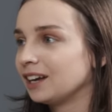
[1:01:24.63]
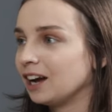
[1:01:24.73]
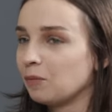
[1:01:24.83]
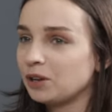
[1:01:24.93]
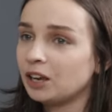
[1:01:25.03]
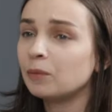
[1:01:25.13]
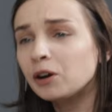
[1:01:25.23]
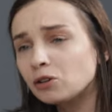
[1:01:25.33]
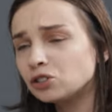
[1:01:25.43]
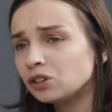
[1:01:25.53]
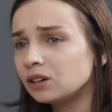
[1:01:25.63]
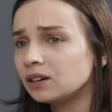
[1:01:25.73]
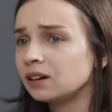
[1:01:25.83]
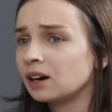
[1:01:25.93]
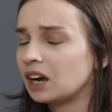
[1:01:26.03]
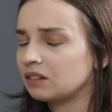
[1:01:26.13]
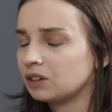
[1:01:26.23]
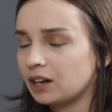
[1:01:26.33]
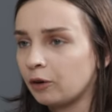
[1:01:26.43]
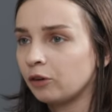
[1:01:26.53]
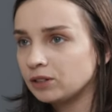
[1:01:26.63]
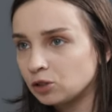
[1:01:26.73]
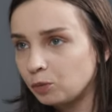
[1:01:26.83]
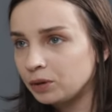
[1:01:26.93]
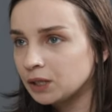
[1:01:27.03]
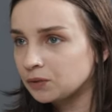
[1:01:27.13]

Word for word: Uh, but yeah, but also uh, Kragujevac Open,